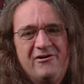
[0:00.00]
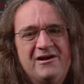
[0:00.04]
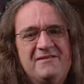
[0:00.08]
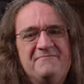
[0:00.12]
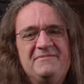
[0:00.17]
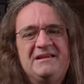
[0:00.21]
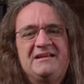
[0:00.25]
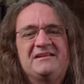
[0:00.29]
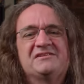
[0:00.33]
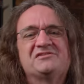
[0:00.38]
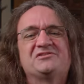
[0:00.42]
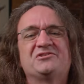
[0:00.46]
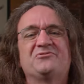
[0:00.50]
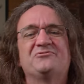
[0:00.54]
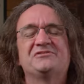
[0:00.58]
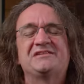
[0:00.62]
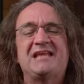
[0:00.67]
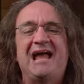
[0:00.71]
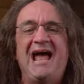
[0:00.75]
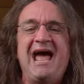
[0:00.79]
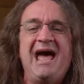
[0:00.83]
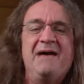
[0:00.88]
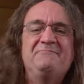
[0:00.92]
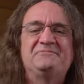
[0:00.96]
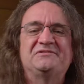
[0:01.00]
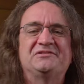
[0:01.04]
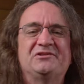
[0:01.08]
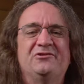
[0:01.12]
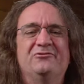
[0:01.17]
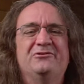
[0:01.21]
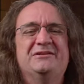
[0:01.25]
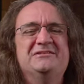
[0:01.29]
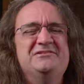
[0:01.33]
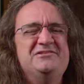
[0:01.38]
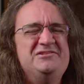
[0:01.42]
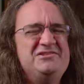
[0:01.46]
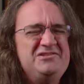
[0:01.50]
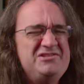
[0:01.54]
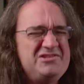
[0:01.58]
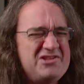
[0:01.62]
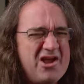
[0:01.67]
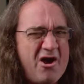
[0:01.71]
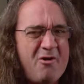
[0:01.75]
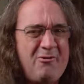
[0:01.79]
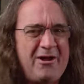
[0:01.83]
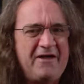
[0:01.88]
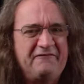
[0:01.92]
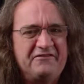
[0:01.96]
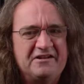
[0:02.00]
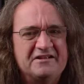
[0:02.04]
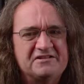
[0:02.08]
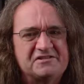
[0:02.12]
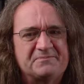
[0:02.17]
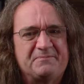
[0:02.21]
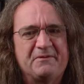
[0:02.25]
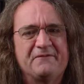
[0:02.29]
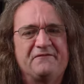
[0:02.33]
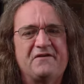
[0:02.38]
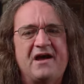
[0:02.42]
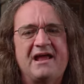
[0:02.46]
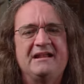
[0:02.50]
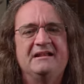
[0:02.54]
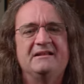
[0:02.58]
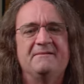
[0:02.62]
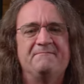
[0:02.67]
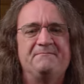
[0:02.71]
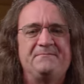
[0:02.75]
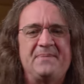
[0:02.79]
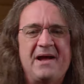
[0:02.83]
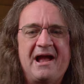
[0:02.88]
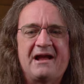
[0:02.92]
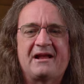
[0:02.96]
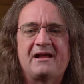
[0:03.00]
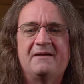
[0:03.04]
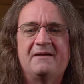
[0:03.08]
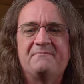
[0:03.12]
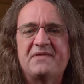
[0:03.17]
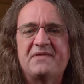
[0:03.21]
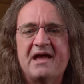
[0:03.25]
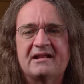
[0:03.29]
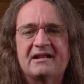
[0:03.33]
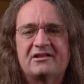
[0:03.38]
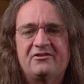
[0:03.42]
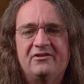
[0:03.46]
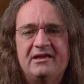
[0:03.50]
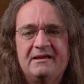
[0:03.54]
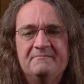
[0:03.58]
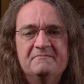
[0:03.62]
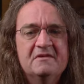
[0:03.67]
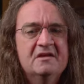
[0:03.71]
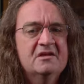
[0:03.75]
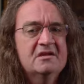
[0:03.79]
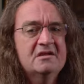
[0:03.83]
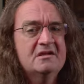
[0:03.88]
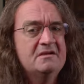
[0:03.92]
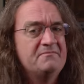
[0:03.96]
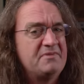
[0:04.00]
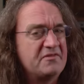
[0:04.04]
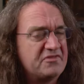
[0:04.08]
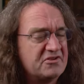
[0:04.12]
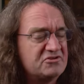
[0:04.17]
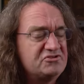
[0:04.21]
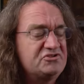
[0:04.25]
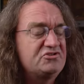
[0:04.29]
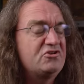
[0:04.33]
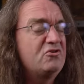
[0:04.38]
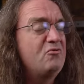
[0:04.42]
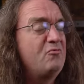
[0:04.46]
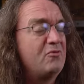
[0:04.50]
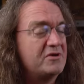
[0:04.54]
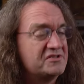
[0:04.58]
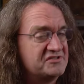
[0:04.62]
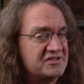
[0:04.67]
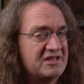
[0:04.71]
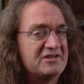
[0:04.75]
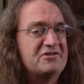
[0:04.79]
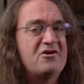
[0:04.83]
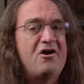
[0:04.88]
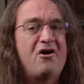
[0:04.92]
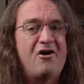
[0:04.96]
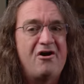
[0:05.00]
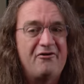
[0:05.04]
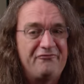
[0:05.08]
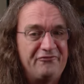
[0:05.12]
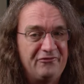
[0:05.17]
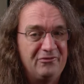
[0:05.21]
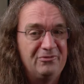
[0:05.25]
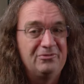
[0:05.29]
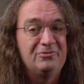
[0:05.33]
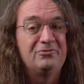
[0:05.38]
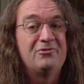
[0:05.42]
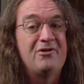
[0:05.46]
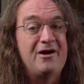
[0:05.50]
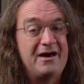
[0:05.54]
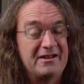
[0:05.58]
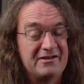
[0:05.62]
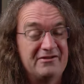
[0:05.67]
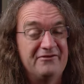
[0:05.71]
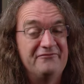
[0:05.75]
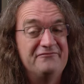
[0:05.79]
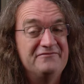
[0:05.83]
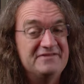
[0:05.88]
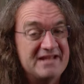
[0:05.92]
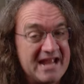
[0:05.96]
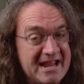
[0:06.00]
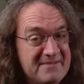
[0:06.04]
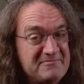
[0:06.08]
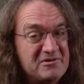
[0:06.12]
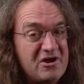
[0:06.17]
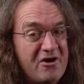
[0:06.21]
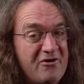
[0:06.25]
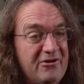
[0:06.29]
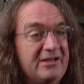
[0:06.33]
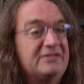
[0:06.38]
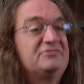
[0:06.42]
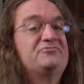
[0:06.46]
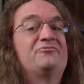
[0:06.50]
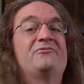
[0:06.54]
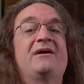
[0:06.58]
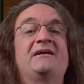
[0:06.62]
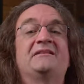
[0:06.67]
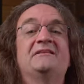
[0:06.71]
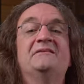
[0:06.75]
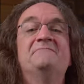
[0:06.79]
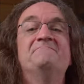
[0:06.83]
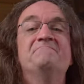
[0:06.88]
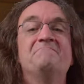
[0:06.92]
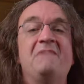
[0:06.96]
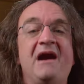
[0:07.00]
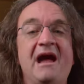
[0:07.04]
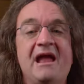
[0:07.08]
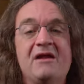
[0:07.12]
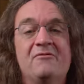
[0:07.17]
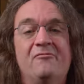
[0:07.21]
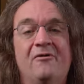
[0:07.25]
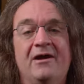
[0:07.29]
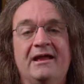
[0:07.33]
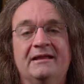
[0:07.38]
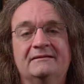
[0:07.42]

one because there was absolutely no evidence provided to back up that claim, but there sure was an awful lot of name calling directed my way.